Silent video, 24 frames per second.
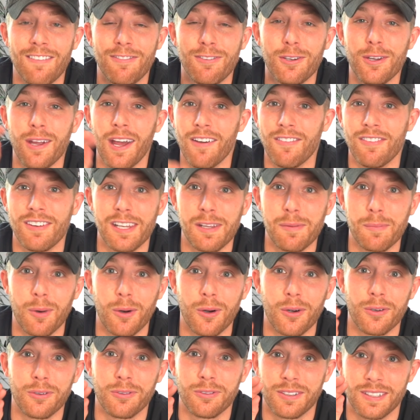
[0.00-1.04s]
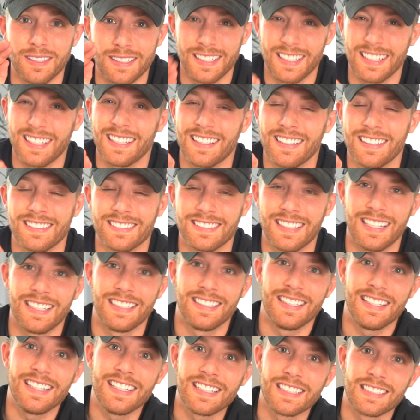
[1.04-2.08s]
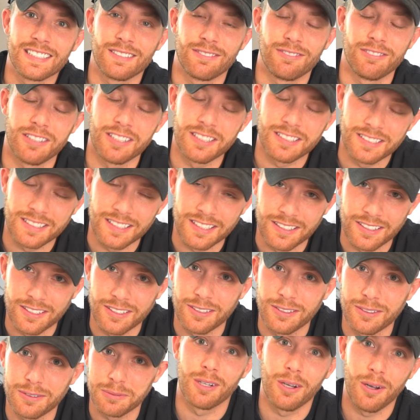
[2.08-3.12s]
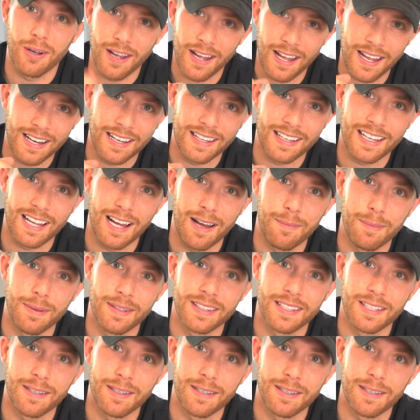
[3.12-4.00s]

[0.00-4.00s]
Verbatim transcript: If you have any more ridiculous ideas for us to do, go ahead and comment